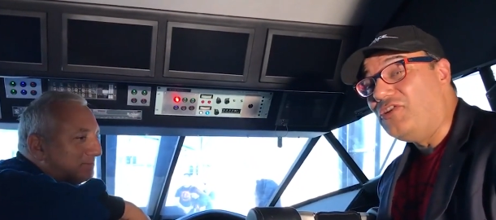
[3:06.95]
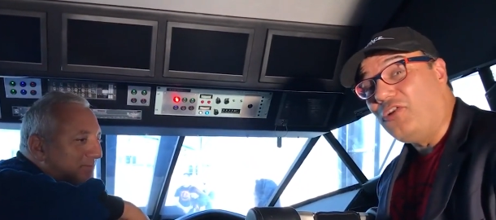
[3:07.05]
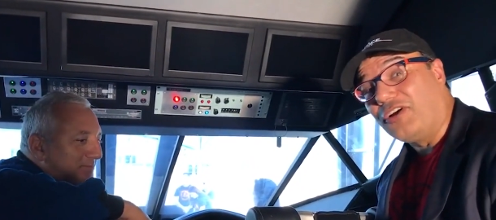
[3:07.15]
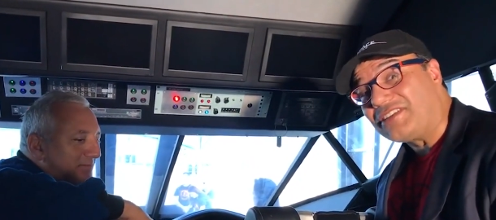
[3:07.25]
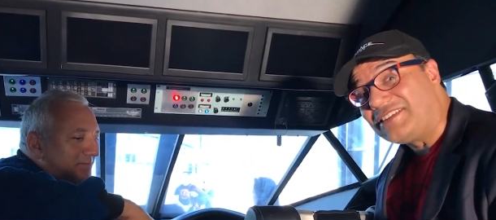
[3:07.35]
Speaker 1: in
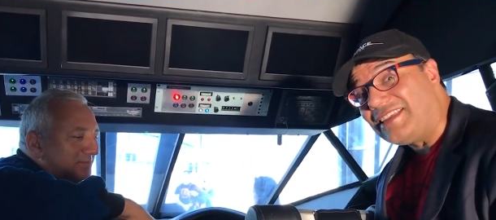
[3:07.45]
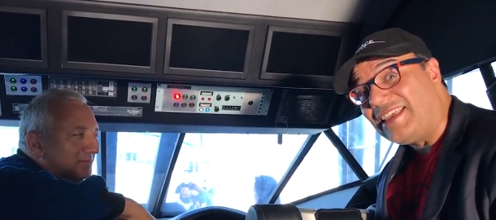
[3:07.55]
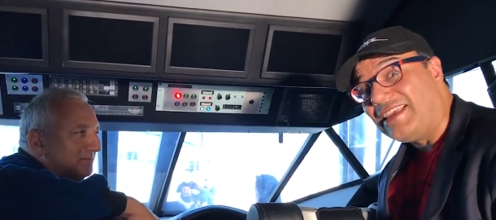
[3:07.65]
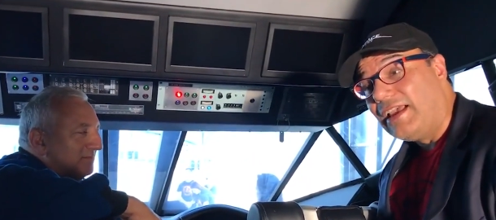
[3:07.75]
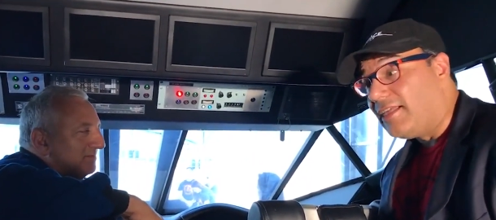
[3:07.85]
New York
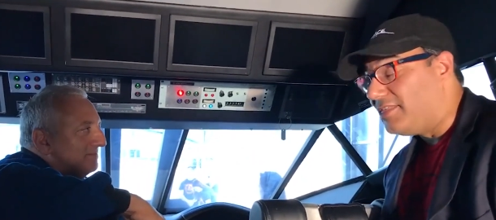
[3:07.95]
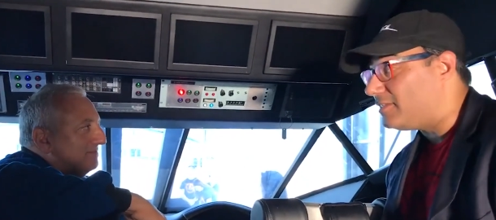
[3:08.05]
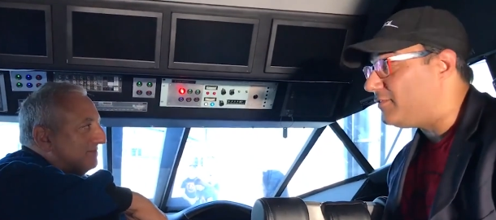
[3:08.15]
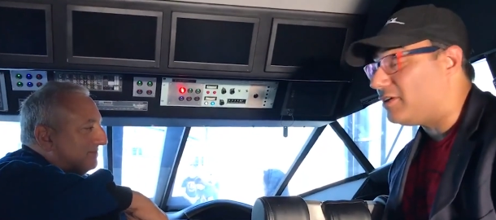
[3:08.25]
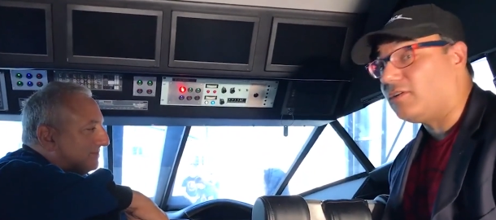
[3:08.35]
City,
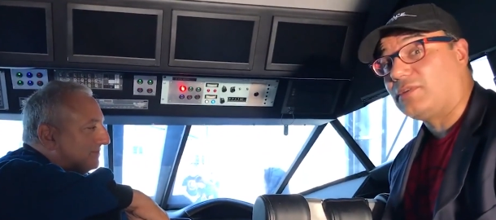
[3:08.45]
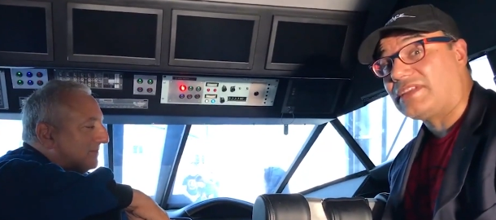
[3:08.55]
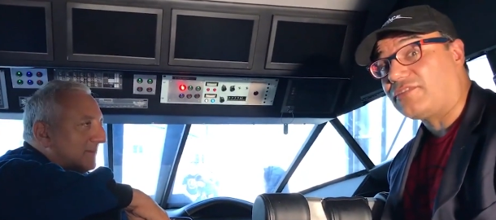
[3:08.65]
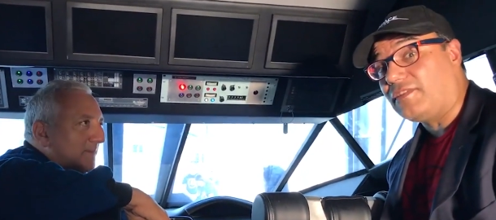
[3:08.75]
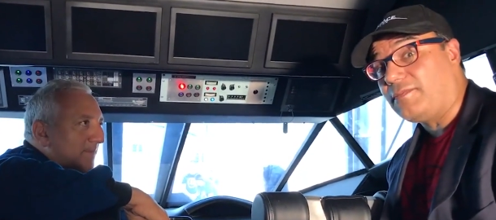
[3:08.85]
this vehicle
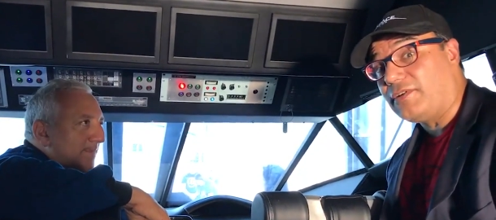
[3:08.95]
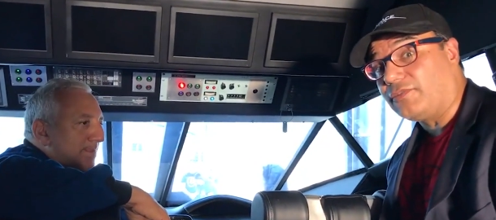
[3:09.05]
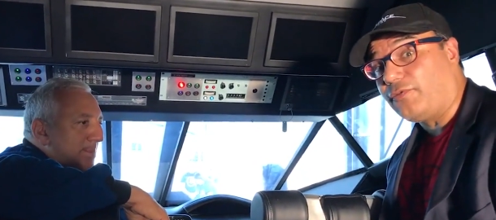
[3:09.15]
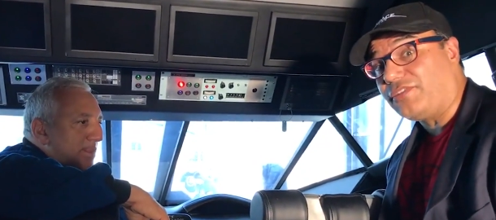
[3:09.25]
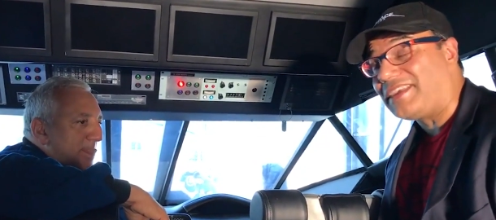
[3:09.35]
was actually
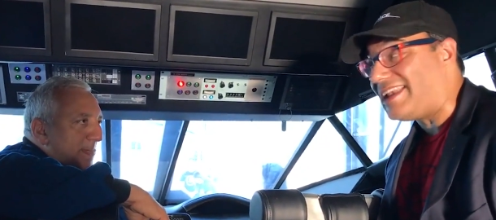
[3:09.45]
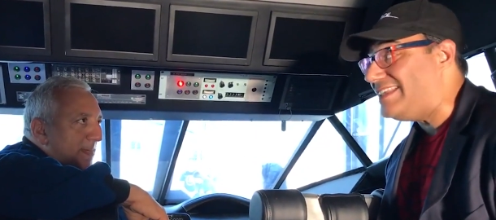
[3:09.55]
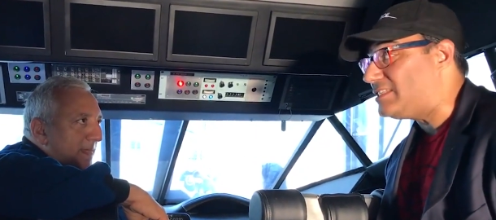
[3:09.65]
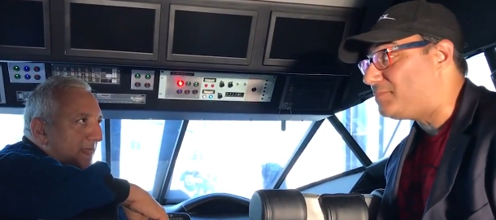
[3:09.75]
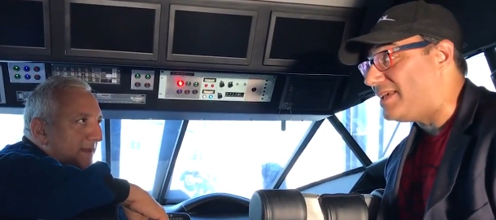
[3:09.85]
built for the
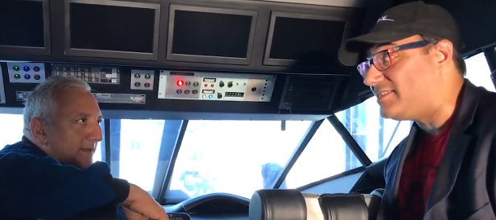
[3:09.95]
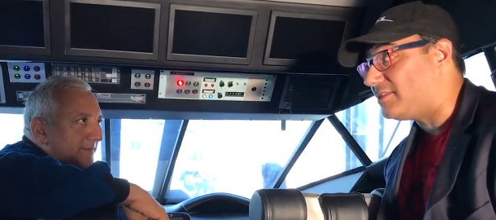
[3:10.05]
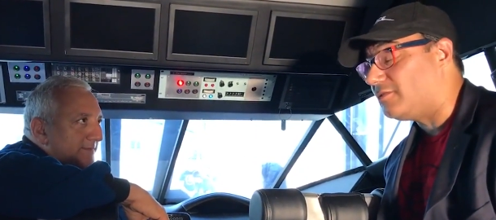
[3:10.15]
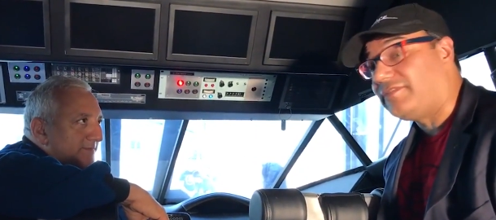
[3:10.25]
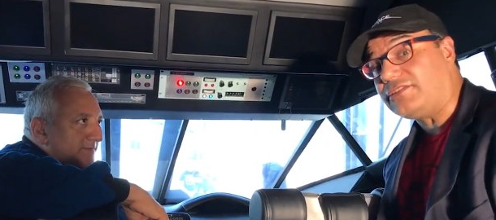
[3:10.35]
Kennedy
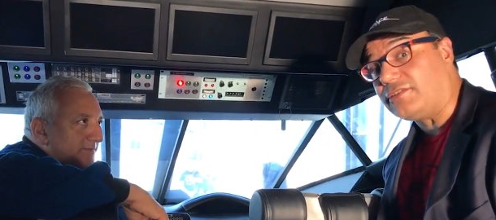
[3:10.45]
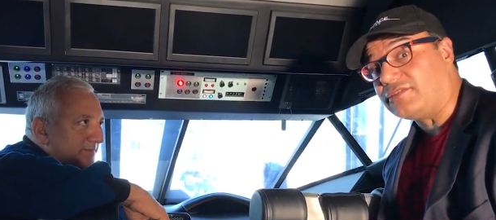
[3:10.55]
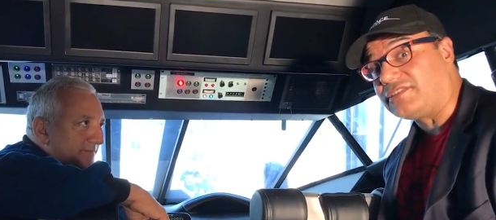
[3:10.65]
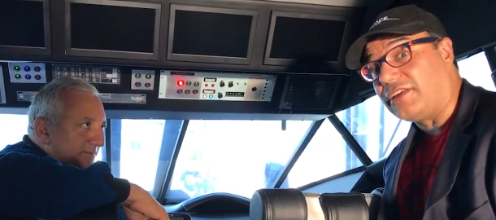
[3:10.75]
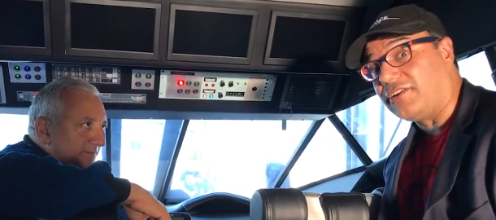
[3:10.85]
Space Center
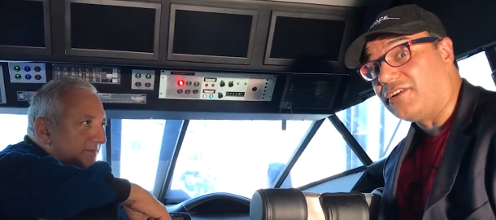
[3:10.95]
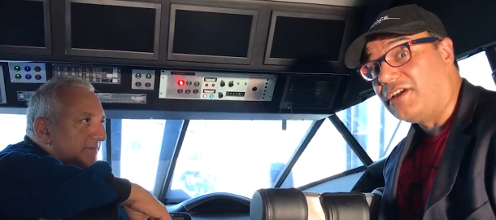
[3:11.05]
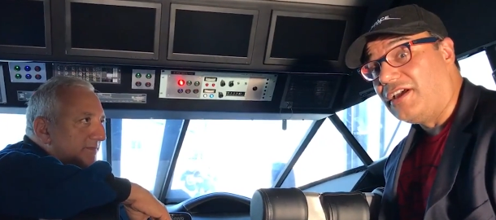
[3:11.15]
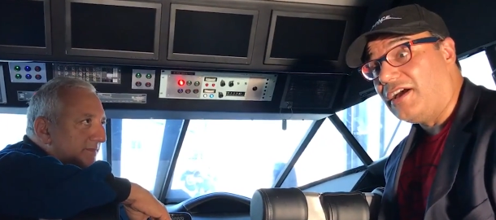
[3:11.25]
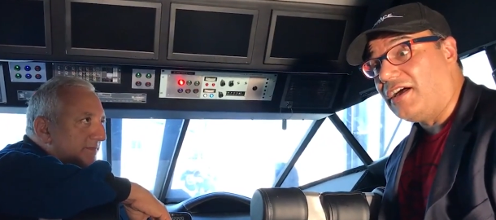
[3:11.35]
Visitor
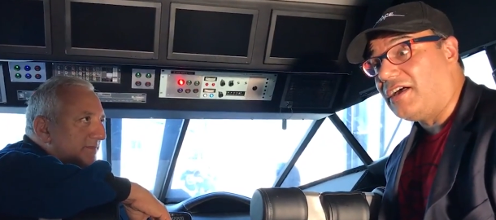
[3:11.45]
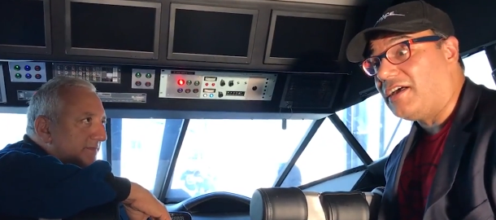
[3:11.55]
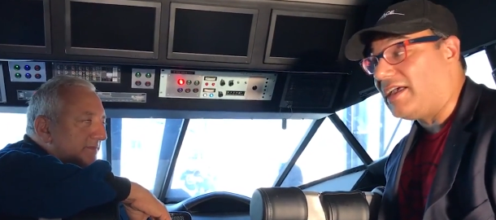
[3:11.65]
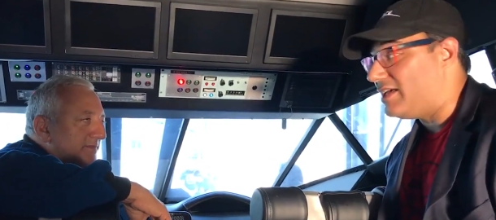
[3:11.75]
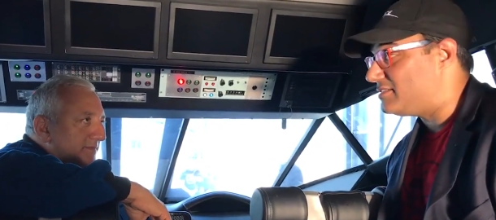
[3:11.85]
Center
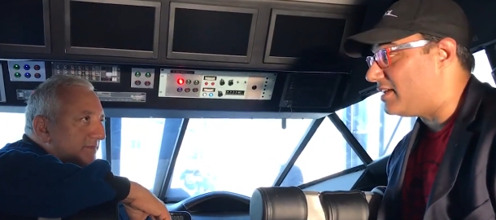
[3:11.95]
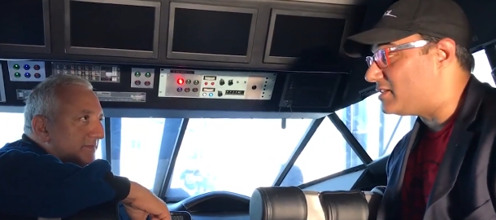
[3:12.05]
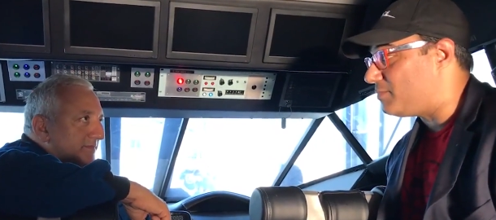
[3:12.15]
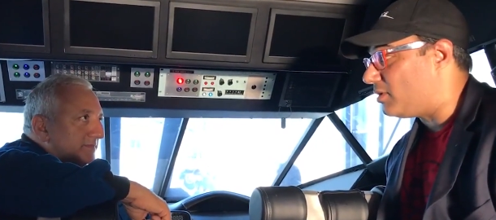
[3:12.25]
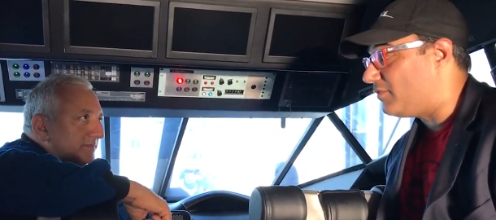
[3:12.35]

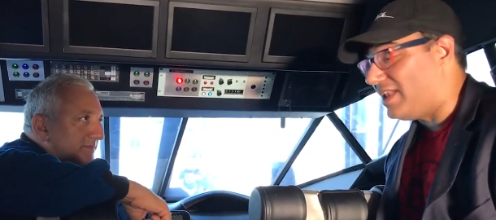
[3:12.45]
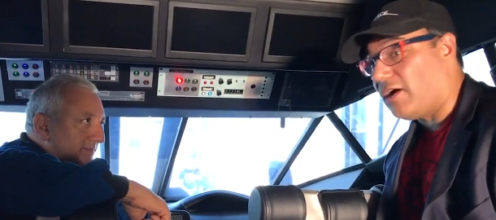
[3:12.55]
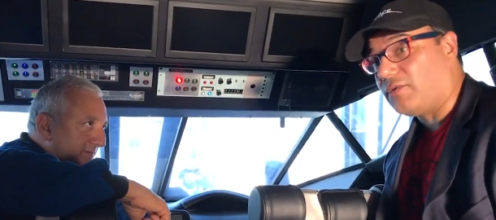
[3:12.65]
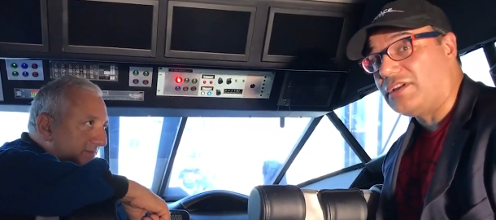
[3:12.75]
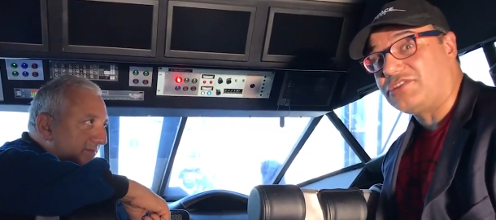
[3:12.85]
as part of
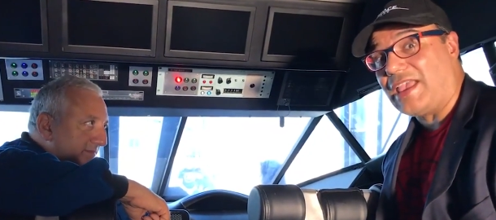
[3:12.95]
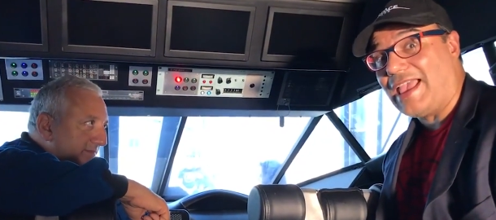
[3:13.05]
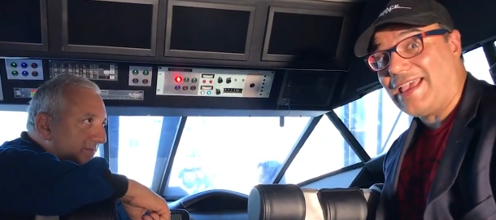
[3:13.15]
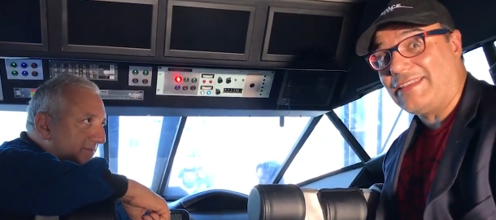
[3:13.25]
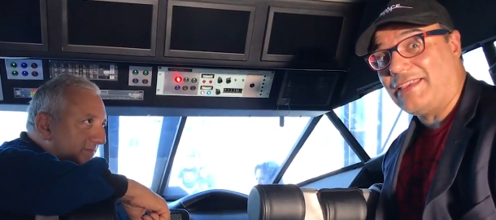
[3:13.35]
an outreach
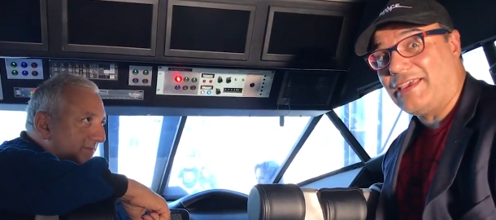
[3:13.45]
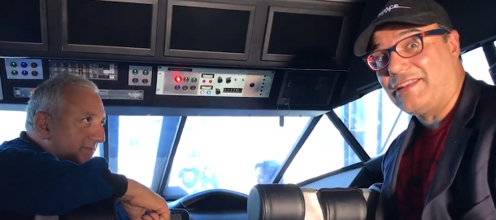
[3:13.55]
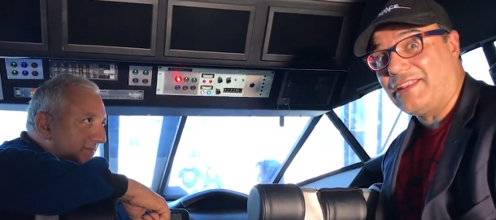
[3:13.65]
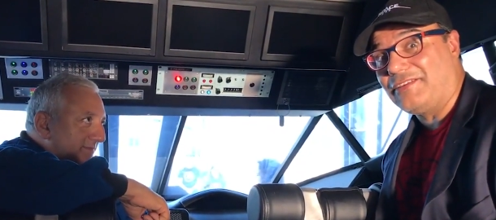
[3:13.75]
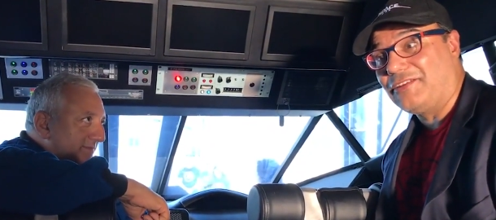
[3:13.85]

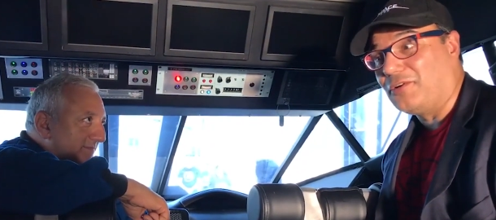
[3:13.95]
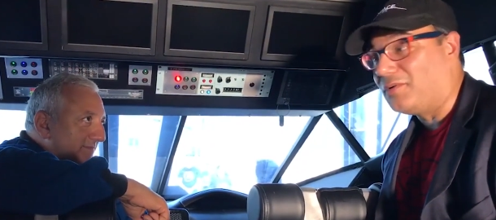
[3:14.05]
and